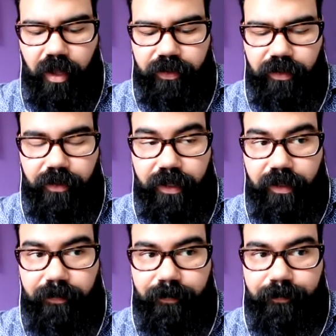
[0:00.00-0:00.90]
Also,
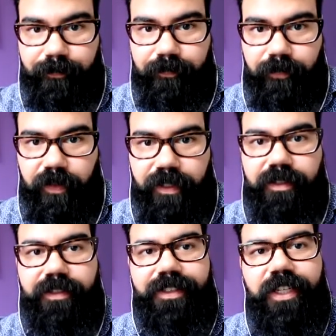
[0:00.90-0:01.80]
the
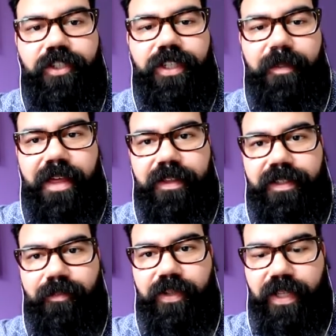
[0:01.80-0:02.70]
teaching
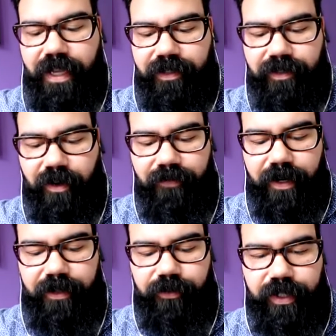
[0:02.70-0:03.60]
methods in place are
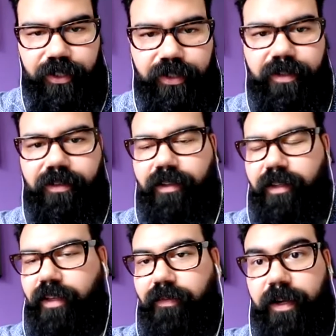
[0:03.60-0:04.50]
very traditional,
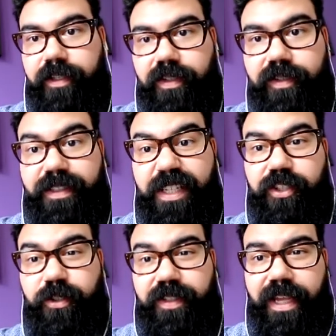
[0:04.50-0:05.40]
very
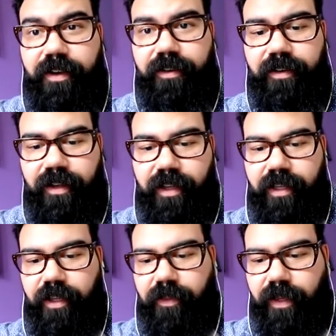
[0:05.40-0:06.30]
teacher-centered.
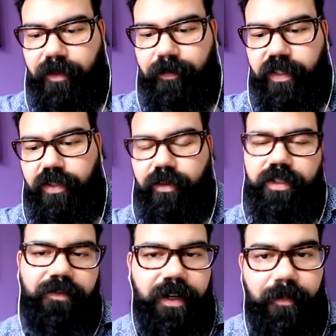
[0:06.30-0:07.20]
The
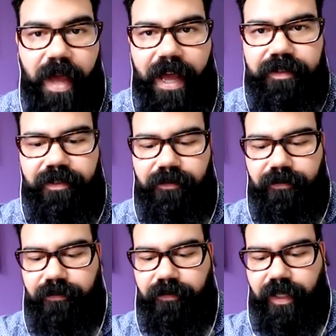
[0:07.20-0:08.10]
students are very
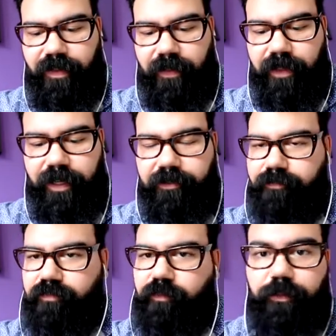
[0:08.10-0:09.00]
passive in that they
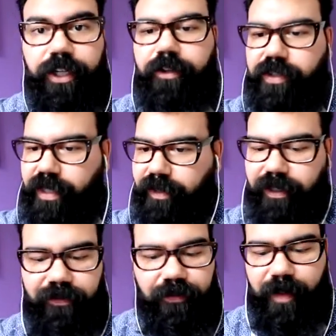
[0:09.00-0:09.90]
regurgitate
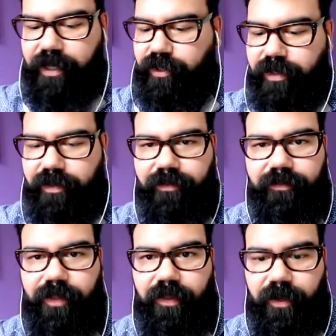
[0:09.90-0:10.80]
the information
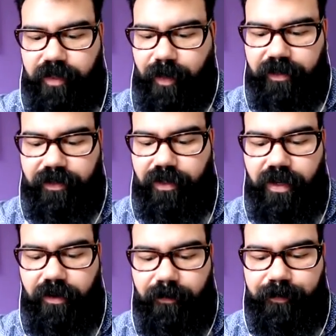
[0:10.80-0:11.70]
that they're expected to
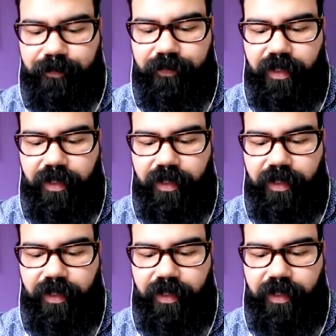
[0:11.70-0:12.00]
know.